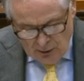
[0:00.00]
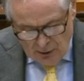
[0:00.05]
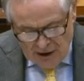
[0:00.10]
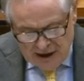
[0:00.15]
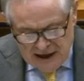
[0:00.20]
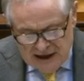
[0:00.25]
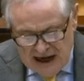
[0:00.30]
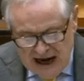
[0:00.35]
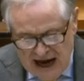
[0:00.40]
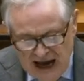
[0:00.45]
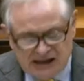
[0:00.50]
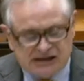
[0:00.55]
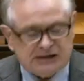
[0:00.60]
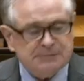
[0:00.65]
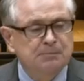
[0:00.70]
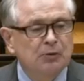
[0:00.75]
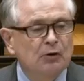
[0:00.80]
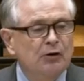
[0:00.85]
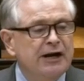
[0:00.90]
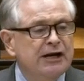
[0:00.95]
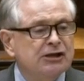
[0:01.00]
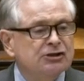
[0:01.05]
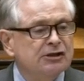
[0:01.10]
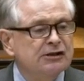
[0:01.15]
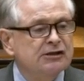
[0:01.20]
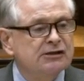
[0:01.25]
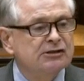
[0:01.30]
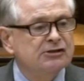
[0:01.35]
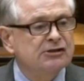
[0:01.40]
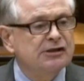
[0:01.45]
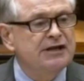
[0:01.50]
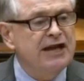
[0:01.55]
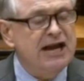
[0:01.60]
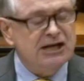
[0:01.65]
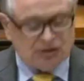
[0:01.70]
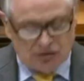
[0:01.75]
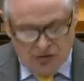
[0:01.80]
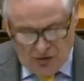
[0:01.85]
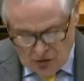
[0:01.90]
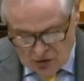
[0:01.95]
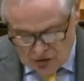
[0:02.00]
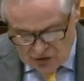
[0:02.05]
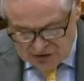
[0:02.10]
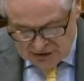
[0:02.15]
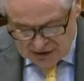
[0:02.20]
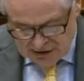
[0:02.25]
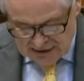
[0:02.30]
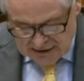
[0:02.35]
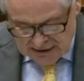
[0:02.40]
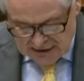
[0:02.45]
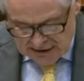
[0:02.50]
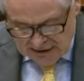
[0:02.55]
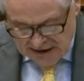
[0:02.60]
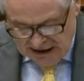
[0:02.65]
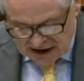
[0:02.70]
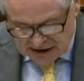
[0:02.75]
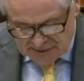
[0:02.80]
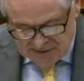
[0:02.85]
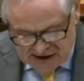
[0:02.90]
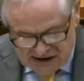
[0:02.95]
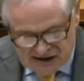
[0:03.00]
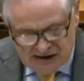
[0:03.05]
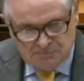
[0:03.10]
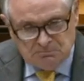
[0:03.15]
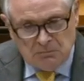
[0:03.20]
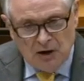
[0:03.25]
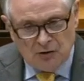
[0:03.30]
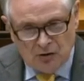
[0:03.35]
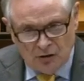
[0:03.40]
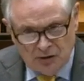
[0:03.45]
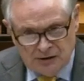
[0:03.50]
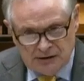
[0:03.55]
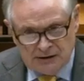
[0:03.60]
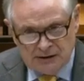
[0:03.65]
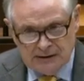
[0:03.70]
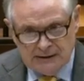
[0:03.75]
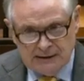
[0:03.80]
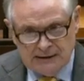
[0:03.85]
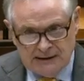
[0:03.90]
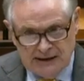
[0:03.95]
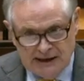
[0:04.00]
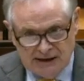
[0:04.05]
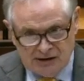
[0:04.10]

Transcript: any aspirations to nationhood are to be smothered and